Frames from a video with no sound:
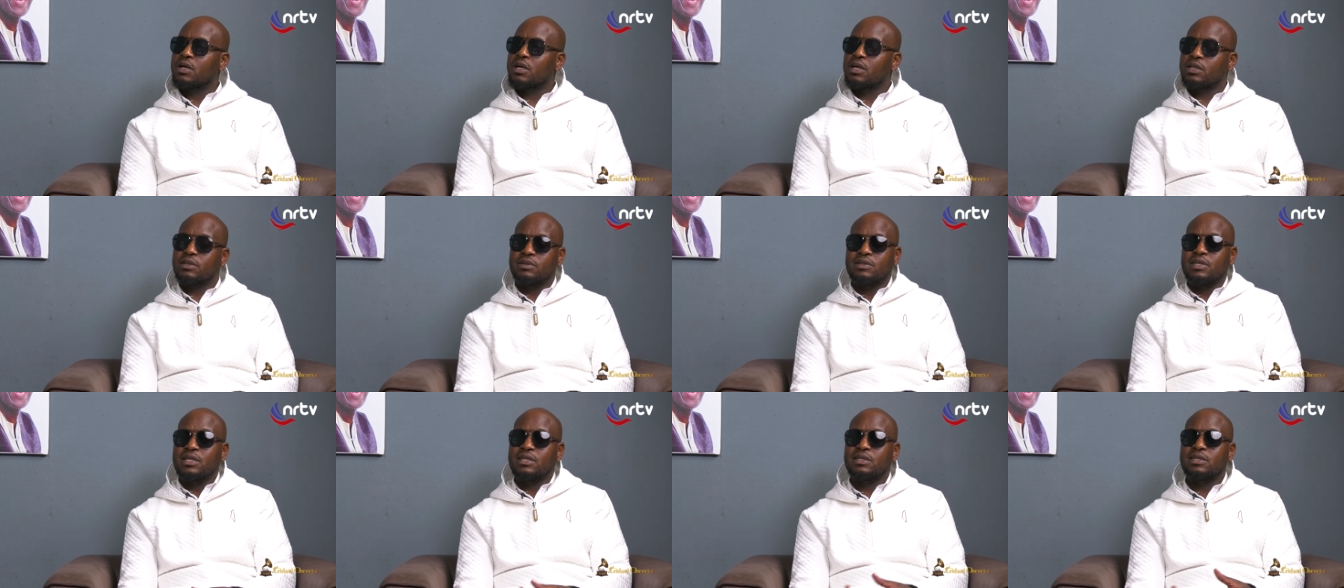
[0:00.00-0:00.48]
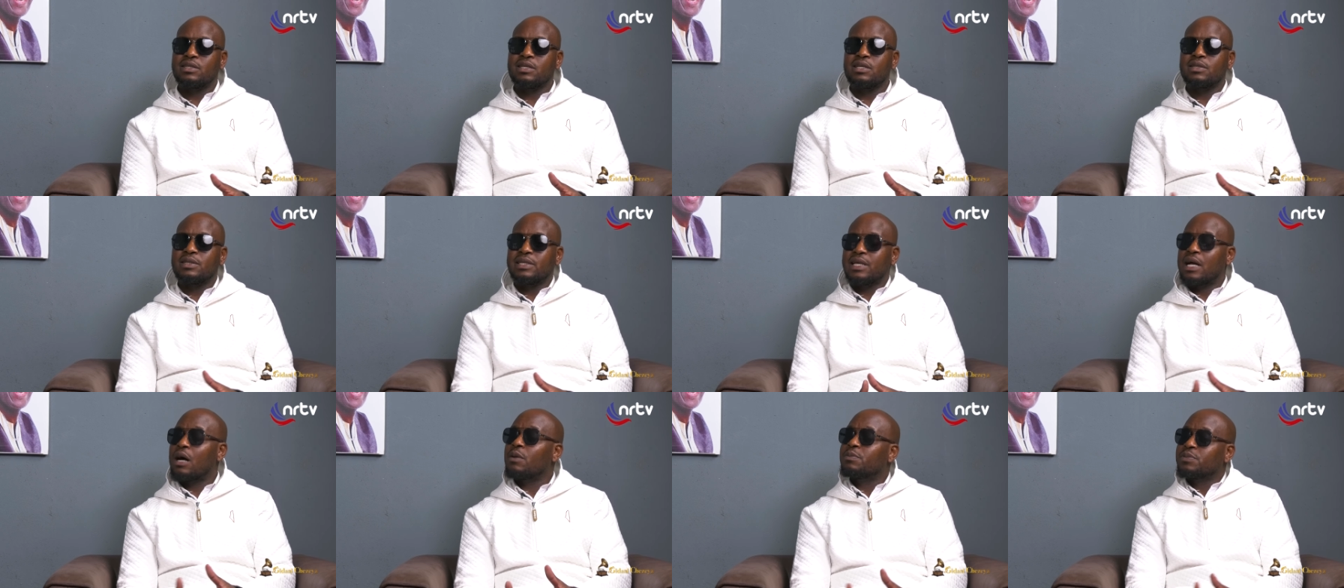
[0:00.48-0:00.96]
it, it,
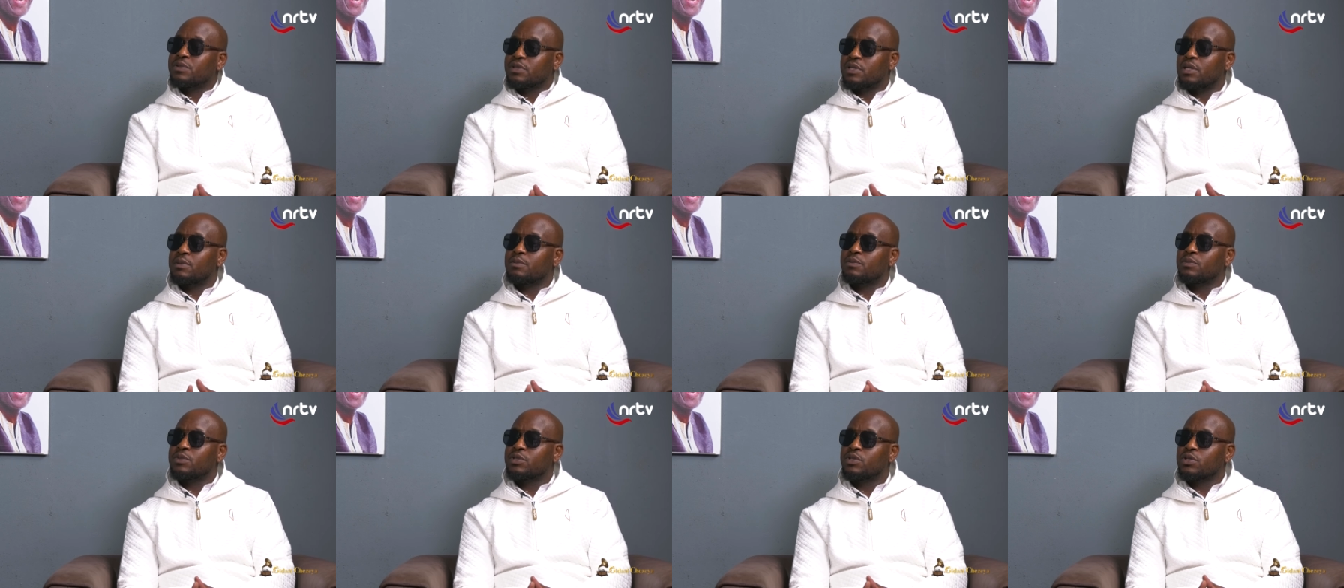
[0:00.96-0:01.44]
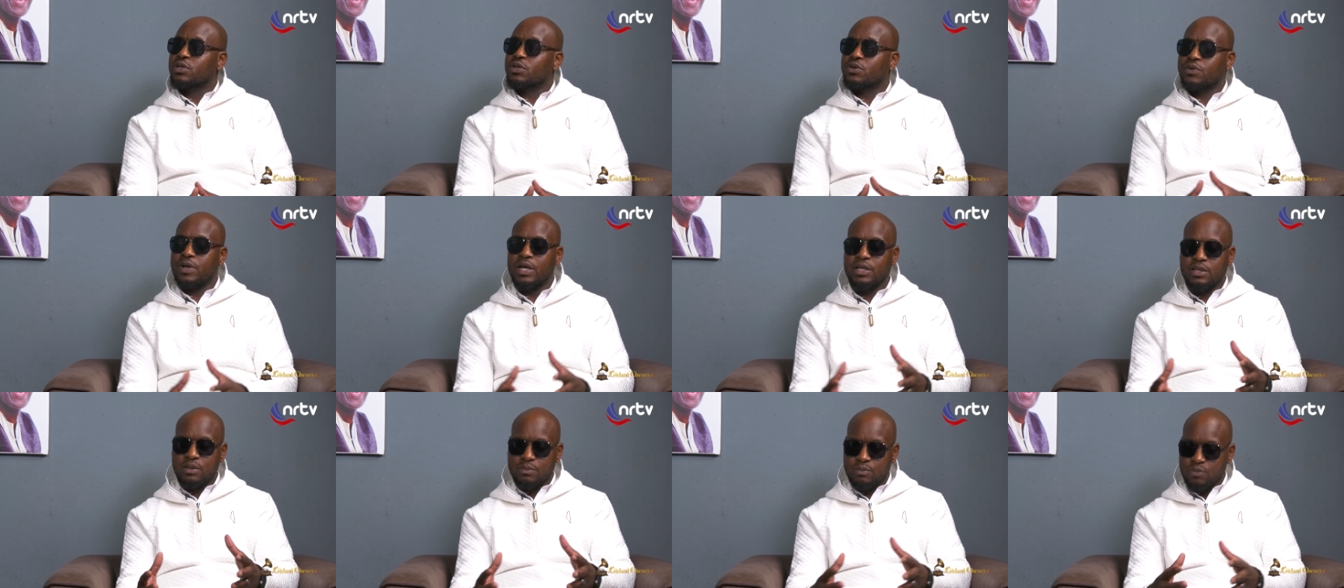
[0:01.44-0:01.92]
it, helps them to
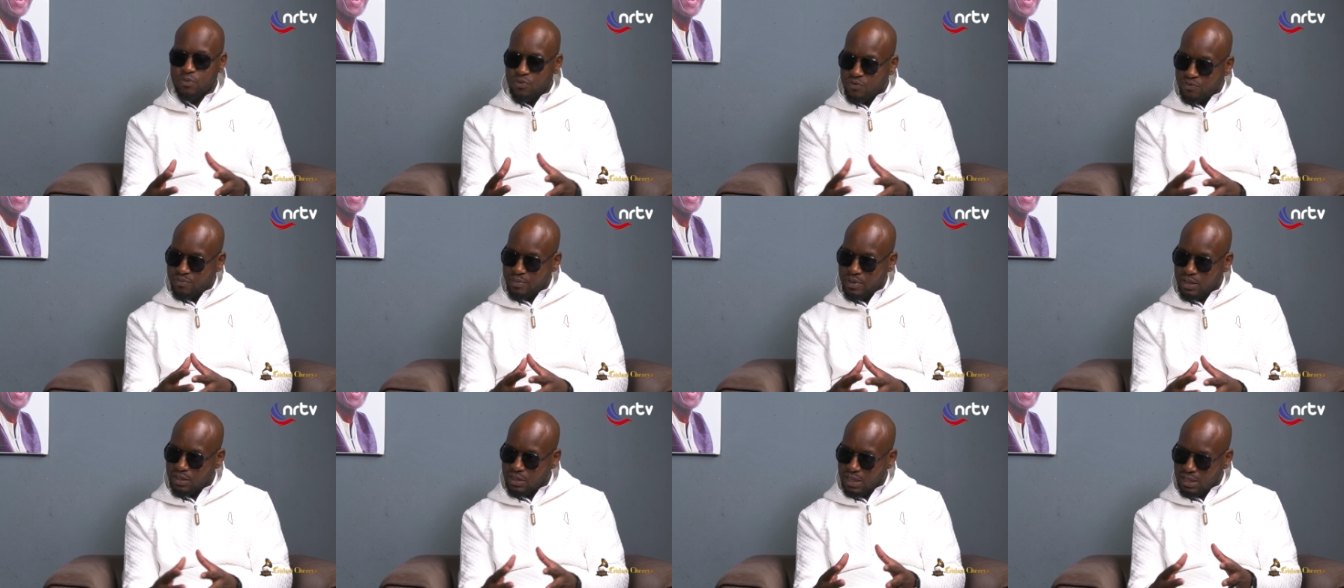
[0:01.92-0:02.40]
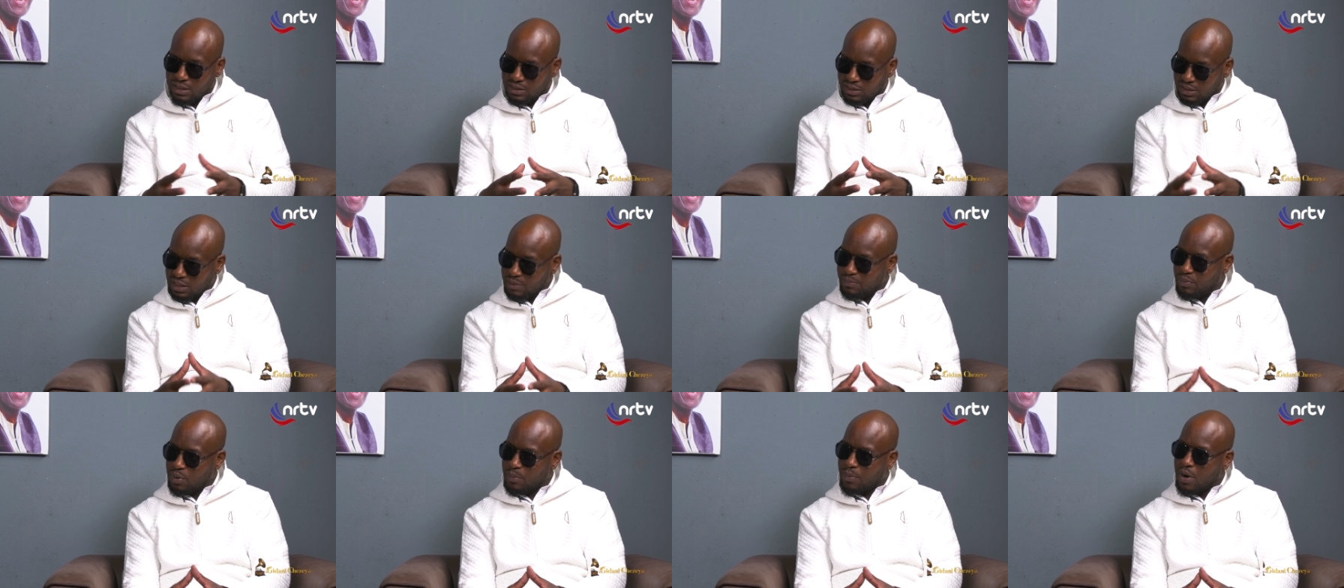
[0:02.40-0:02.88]
create a movement as
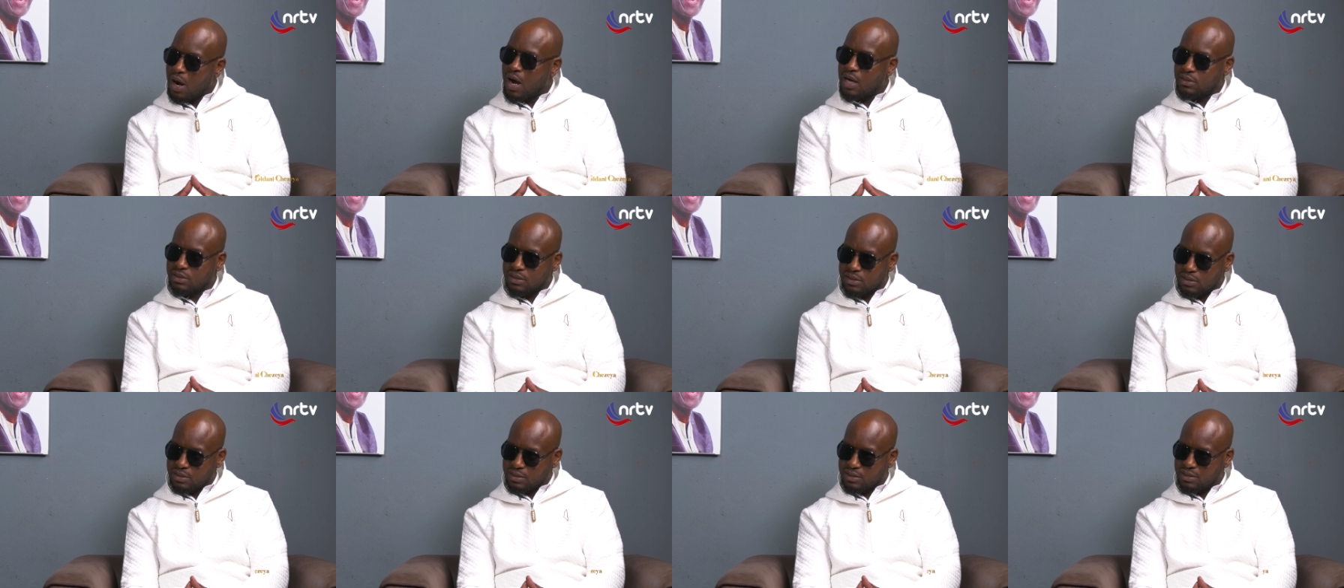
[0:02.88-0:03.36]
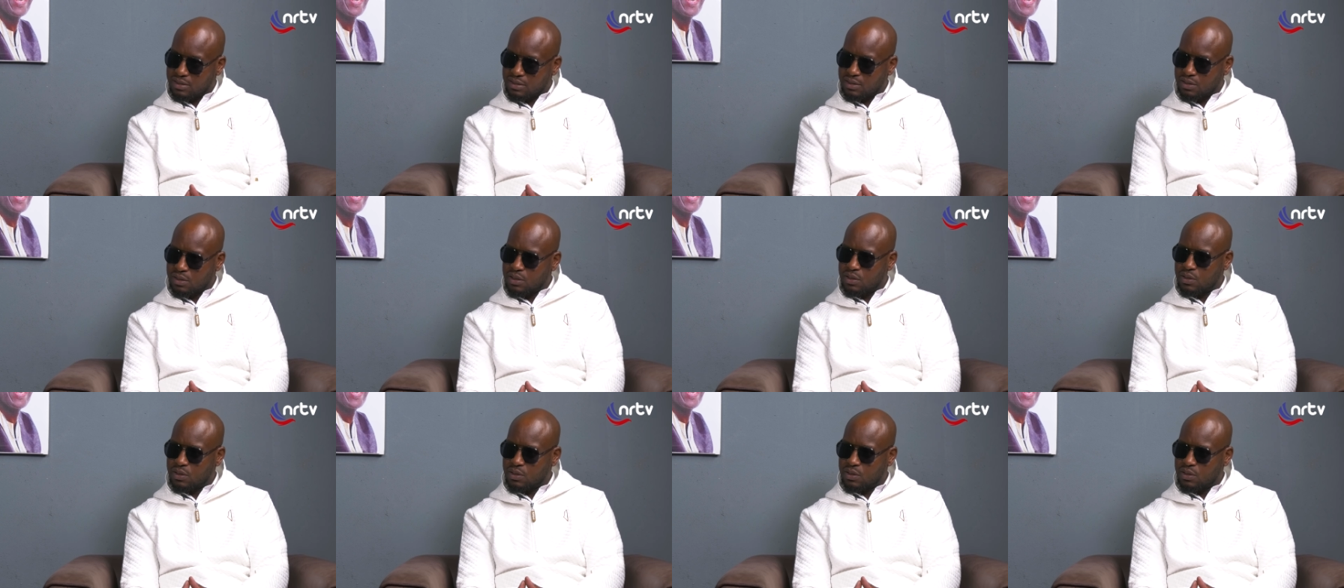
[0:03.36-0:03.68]
hip hop artists, yeah.